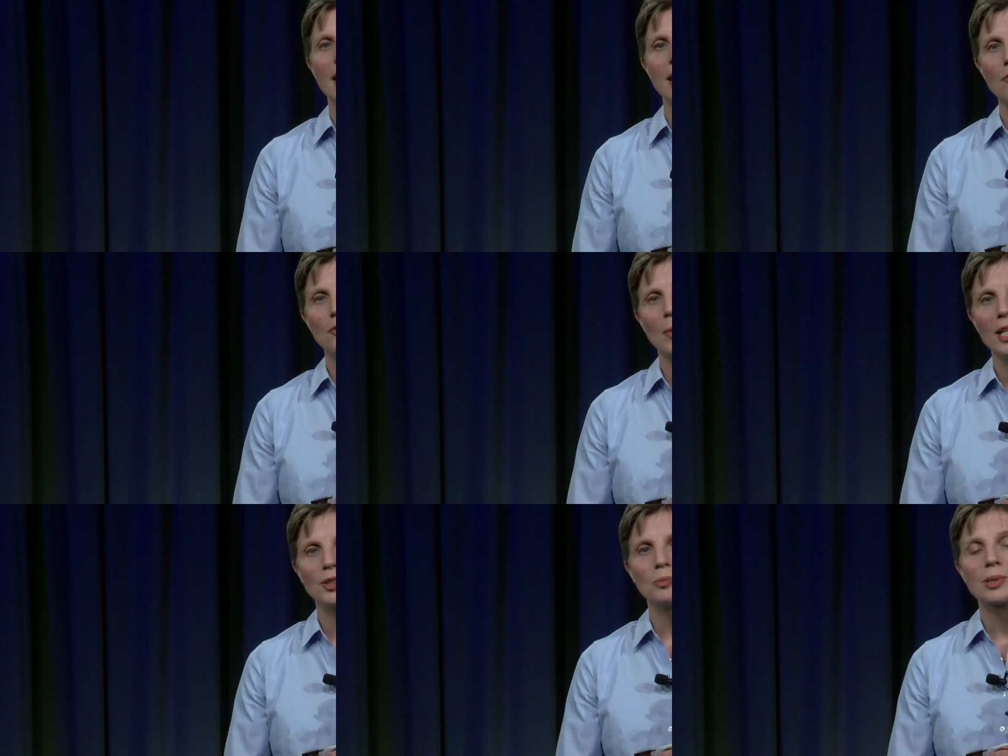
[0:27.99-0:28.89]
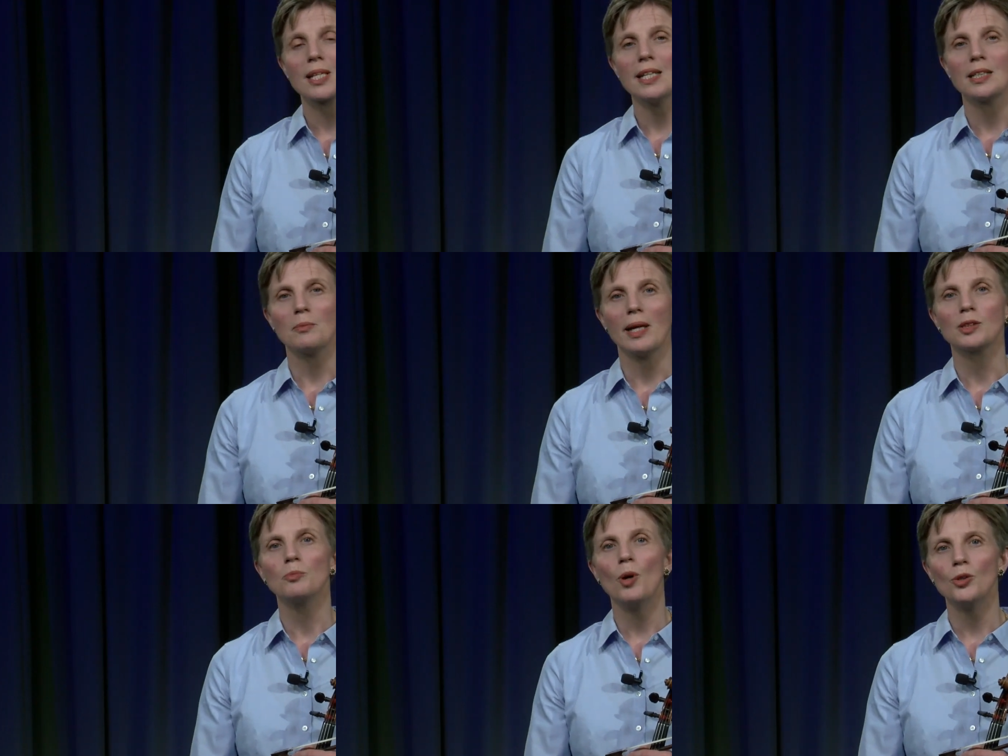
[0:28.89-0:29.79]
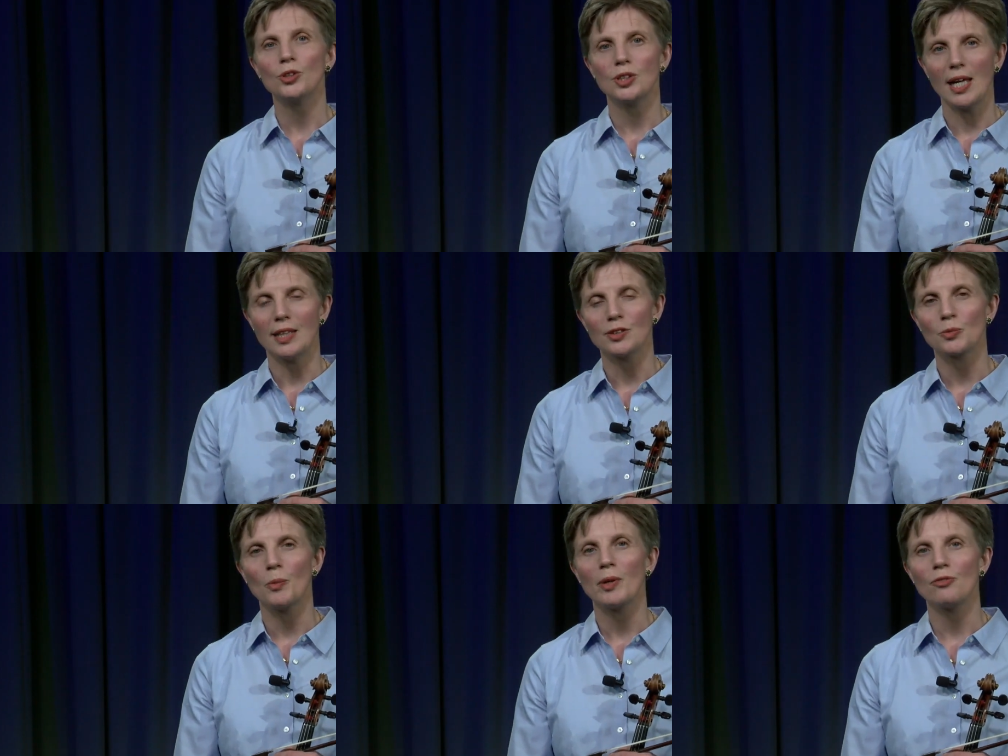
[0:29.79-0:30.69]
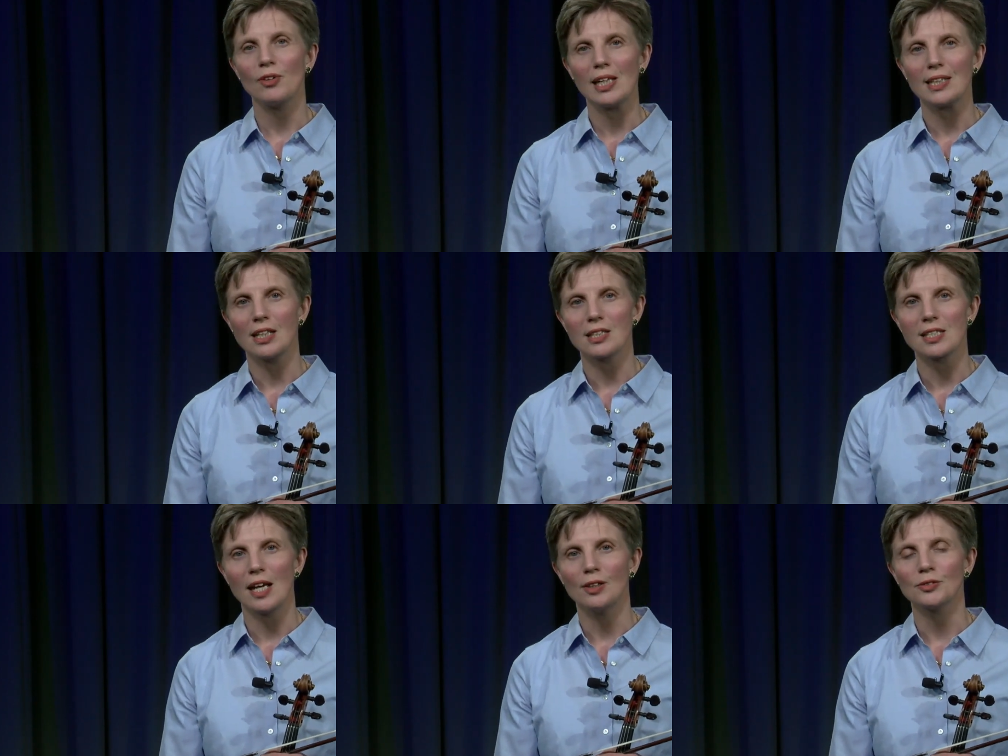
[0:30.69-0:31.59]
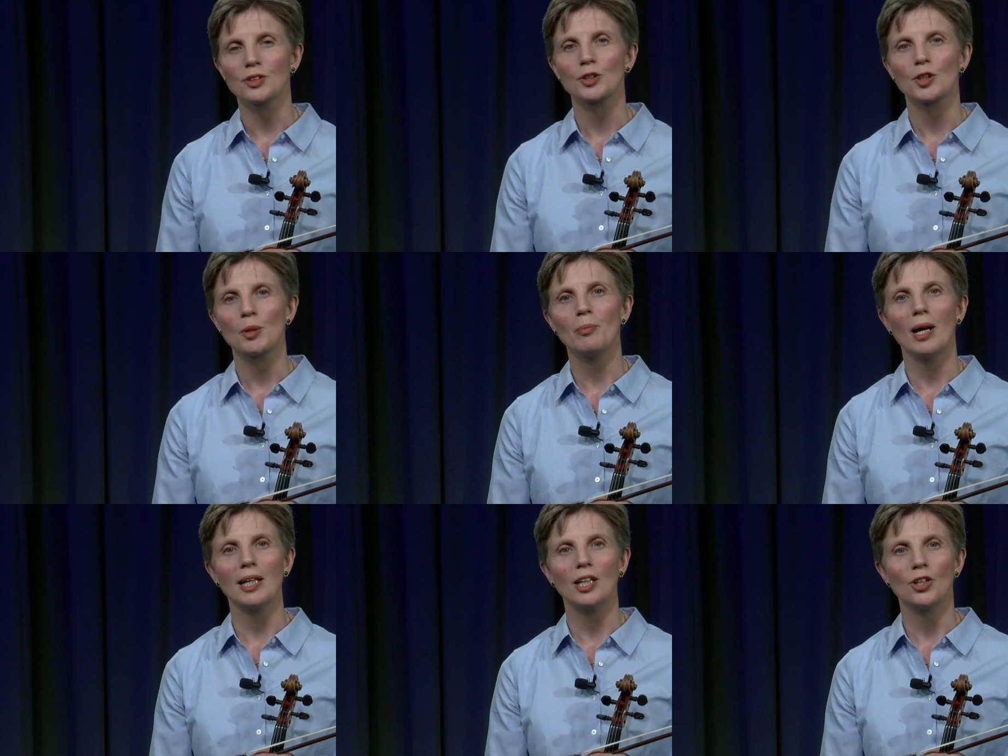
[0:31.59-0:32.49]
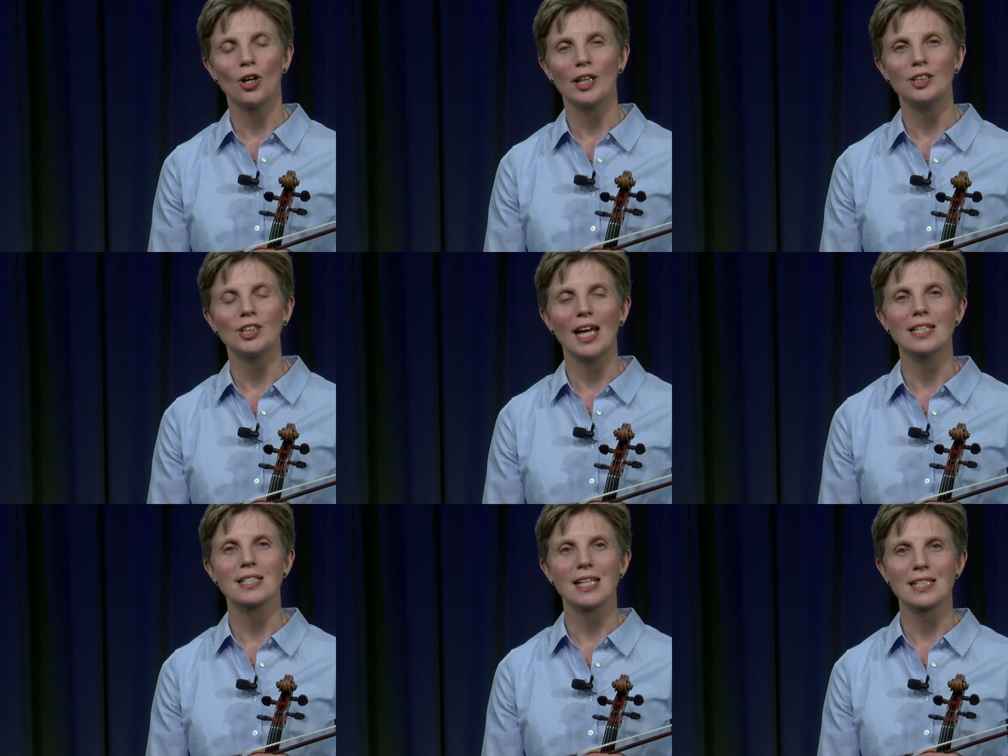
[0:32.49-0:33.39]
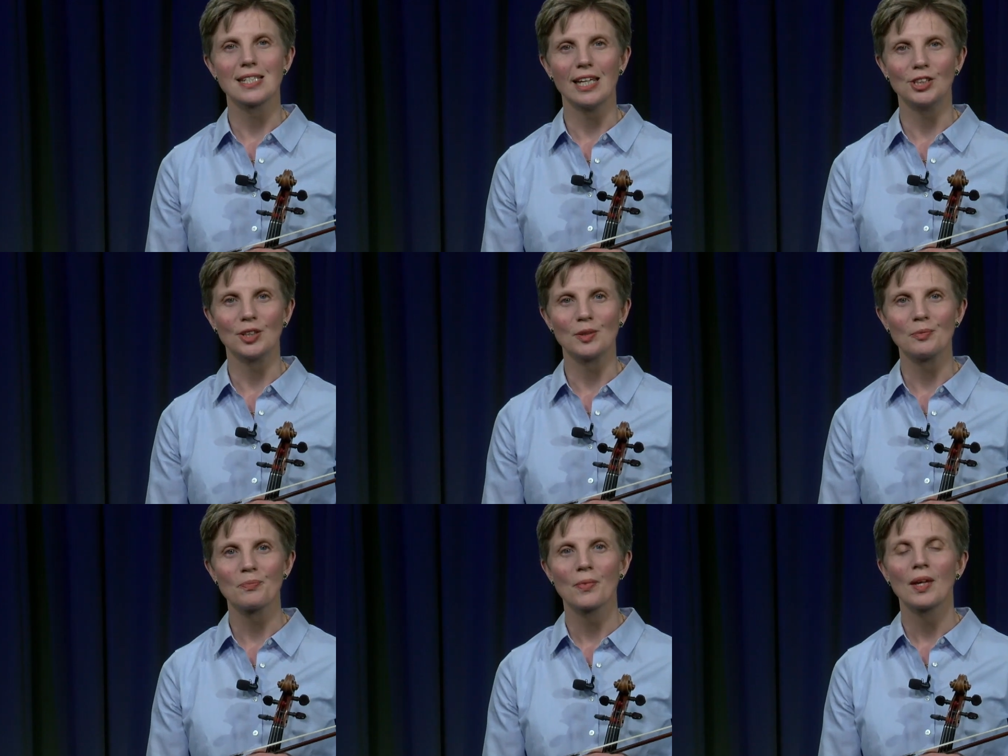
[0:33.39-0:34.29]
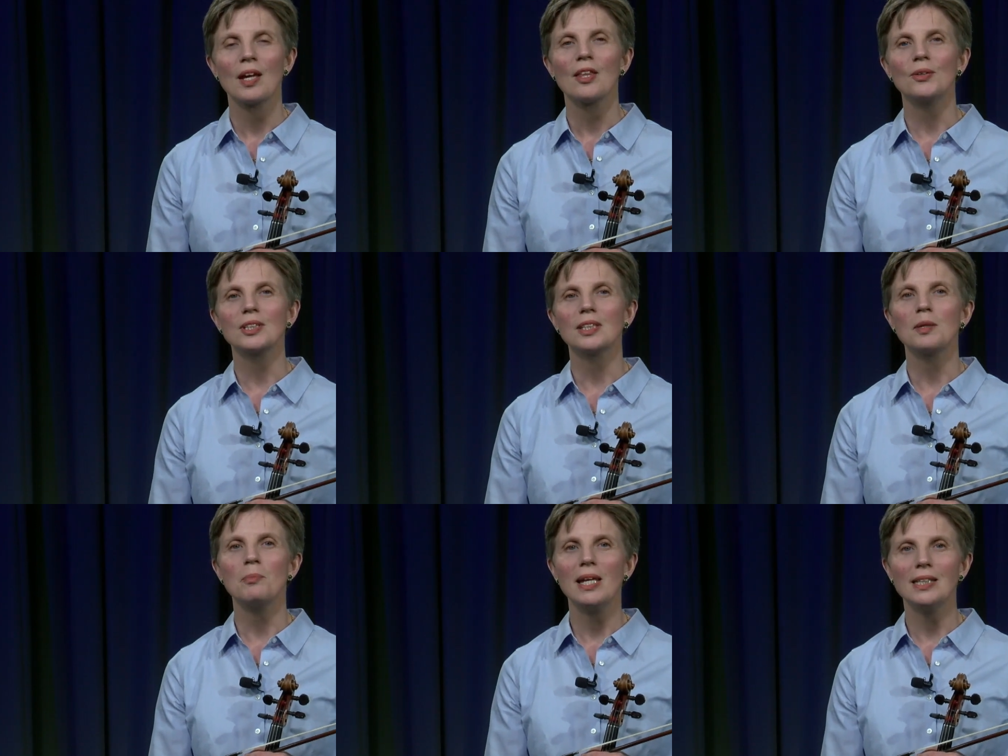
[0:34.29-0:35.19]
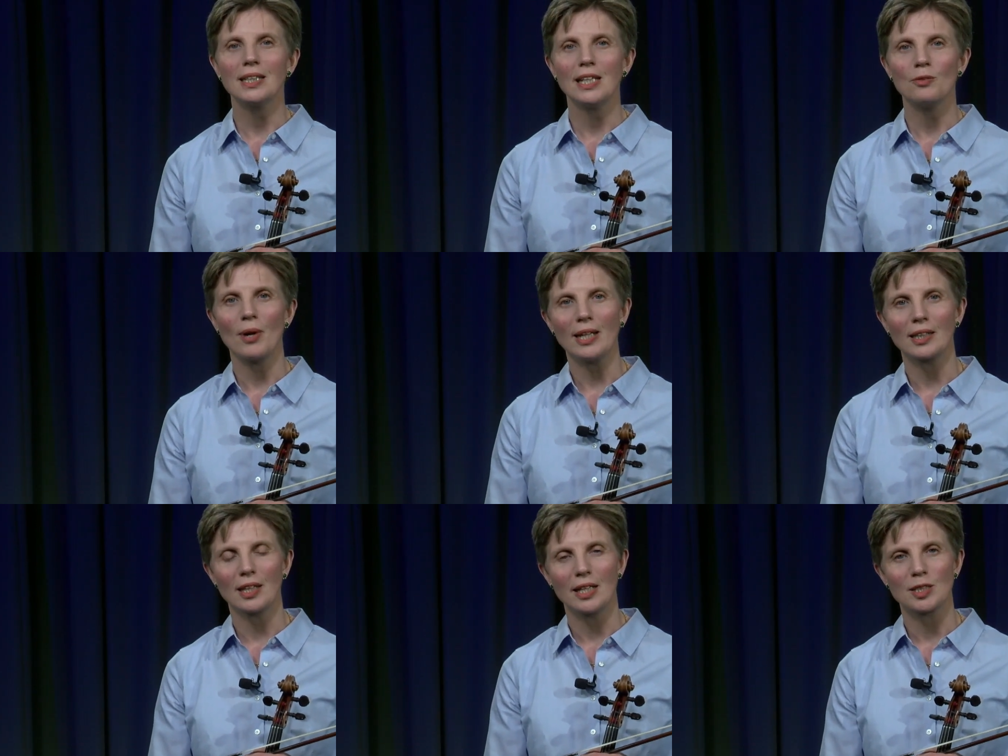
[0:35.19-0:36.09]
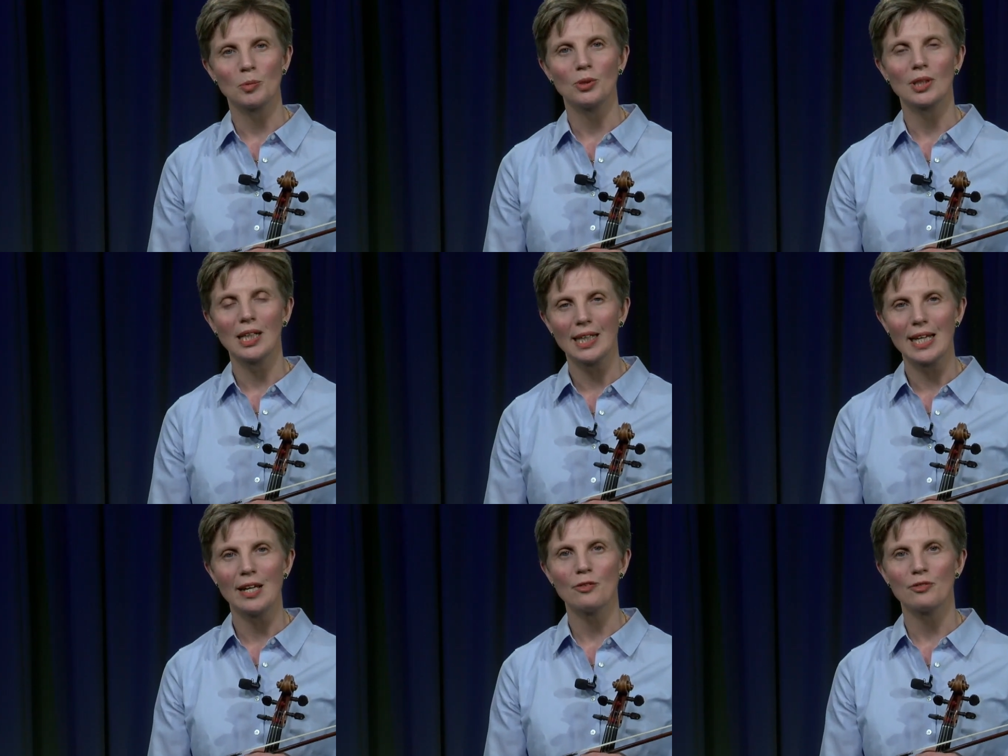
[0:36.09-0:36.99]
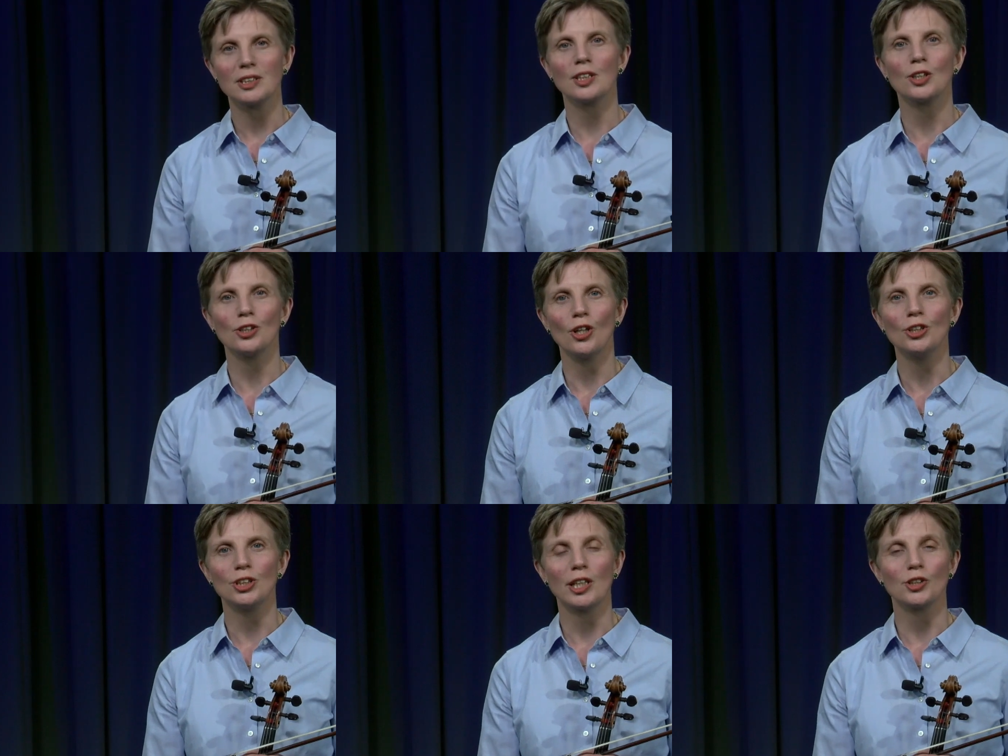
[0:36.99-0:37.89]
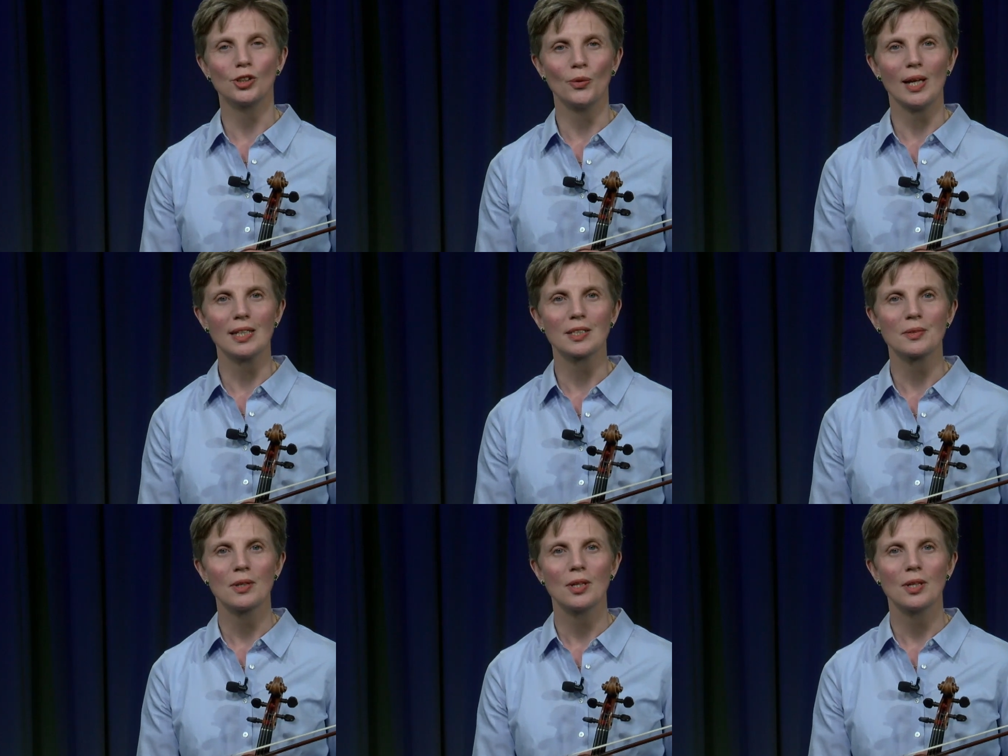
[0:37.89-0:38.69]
The information presented makes most sense when we feel it ourselves, combining knowledge and sensation. There is an immediately recognizable, clear physical logic to it.